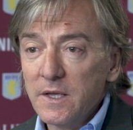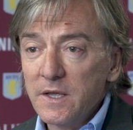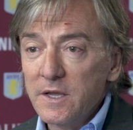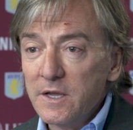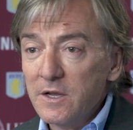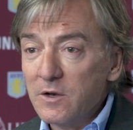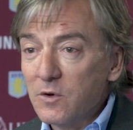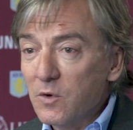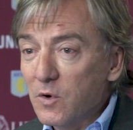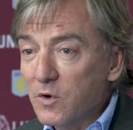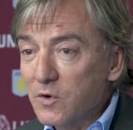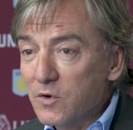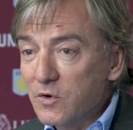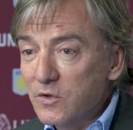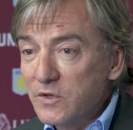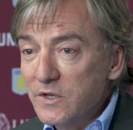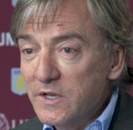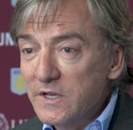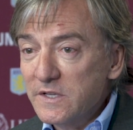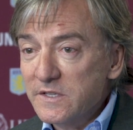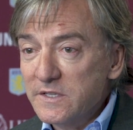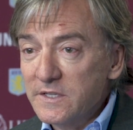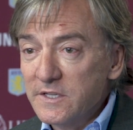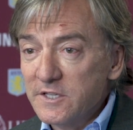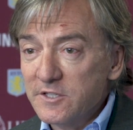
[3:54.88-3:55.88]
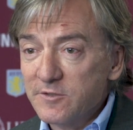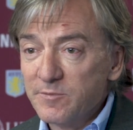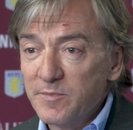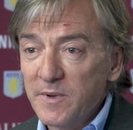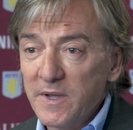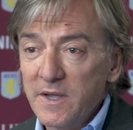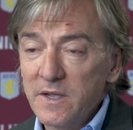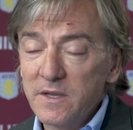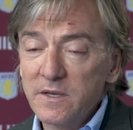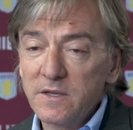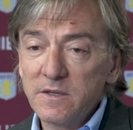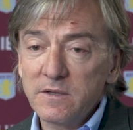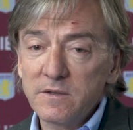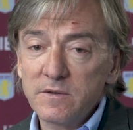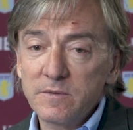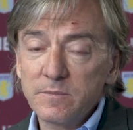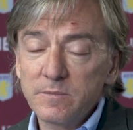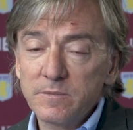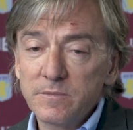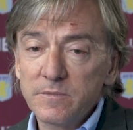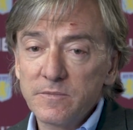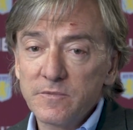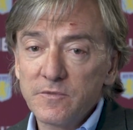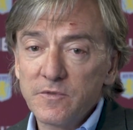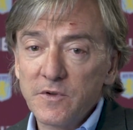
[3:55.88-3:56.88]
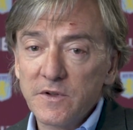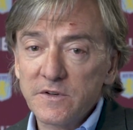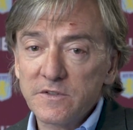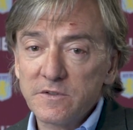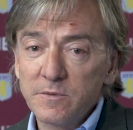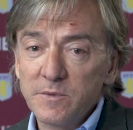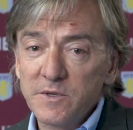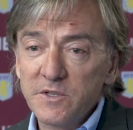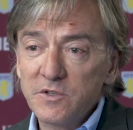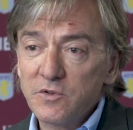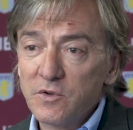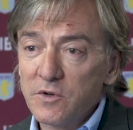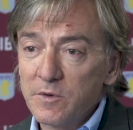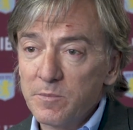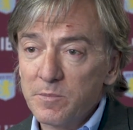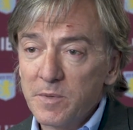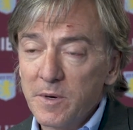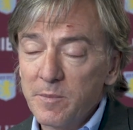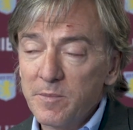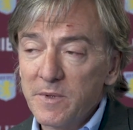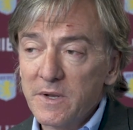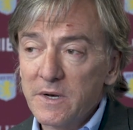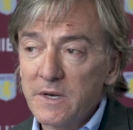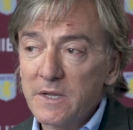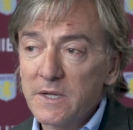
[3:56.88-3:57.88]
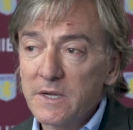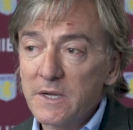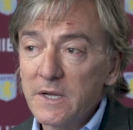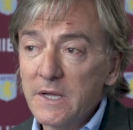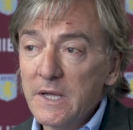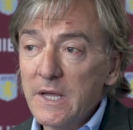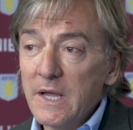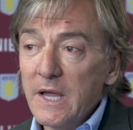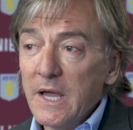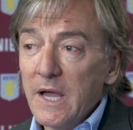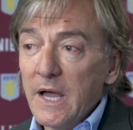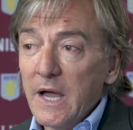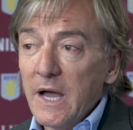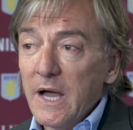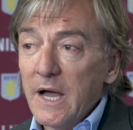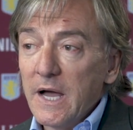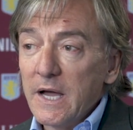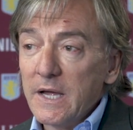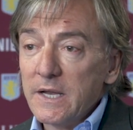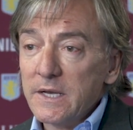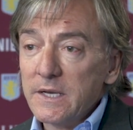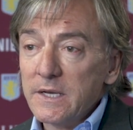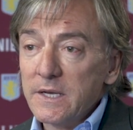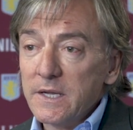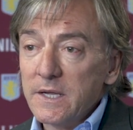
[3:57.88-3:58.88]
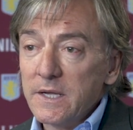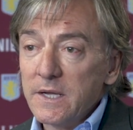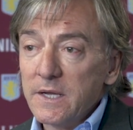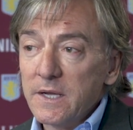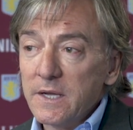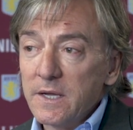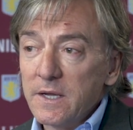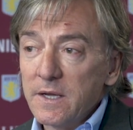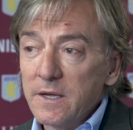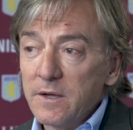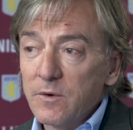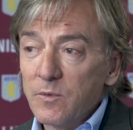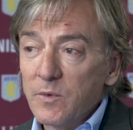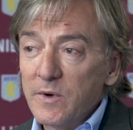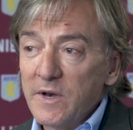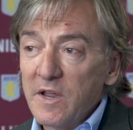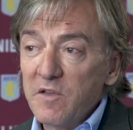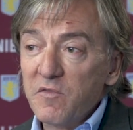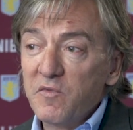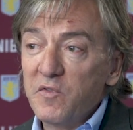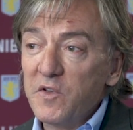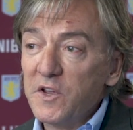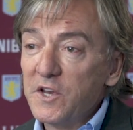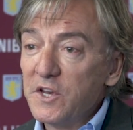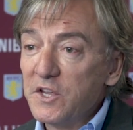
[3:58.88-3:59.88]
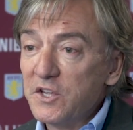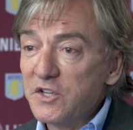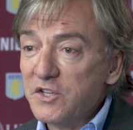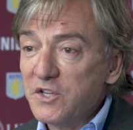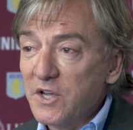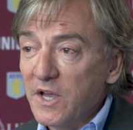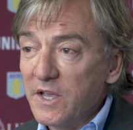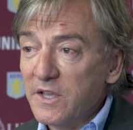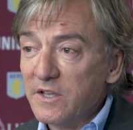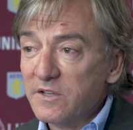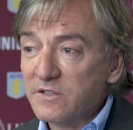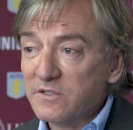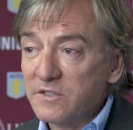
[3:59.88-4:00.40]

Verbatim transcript: in Logroñés, in Spain, in First Division, in Premier League. And uh, when I finished, I